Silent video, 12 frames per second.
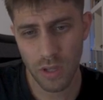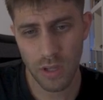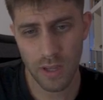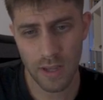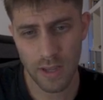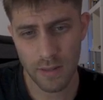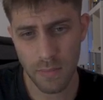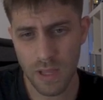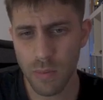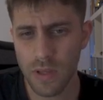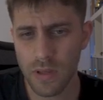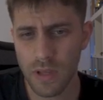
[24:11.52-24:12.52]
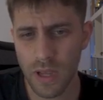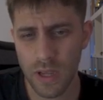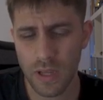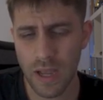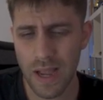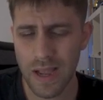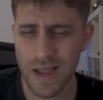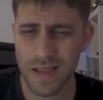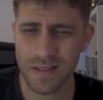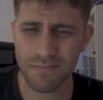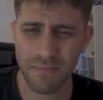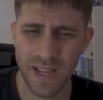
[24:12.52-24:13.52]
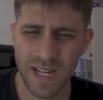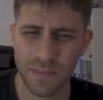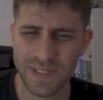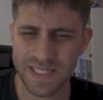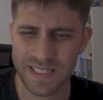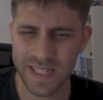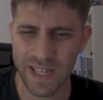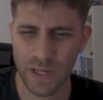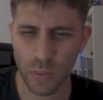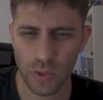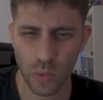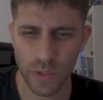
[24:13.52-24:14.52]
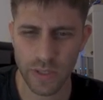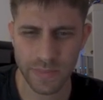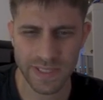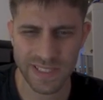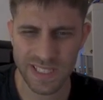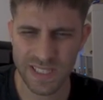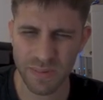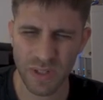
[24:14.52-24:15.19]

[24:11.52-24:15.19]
And maybe I made a mistake with queen b6,